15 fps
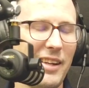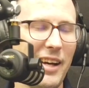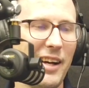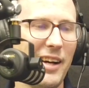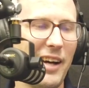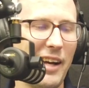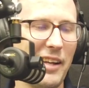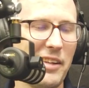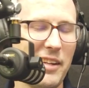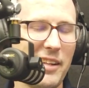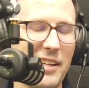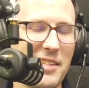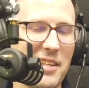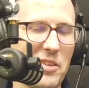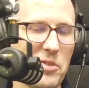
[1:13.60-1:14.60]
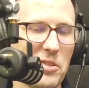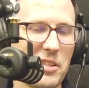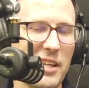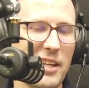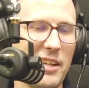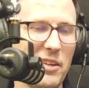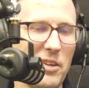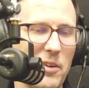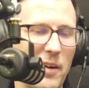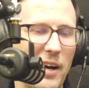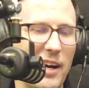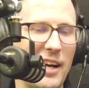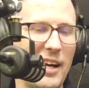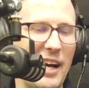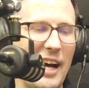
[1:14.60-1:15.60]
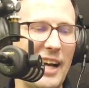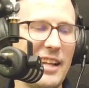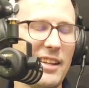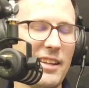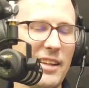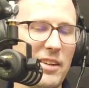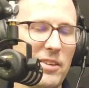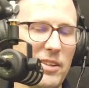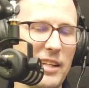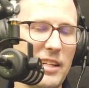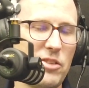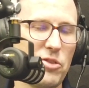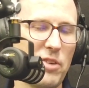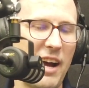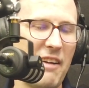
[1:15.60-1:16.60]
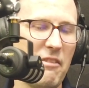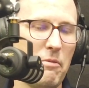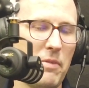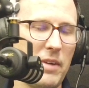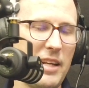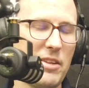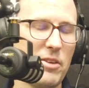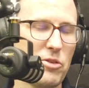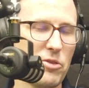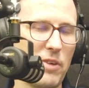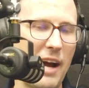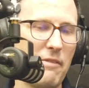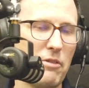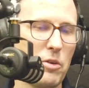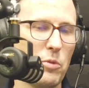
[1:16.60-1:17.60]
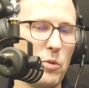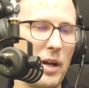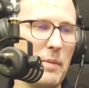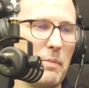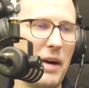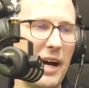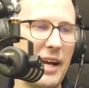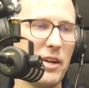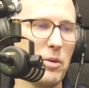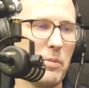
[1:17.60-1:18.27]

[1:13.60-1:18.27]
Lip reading: Yeah, that's interesting. I literally either drive or run by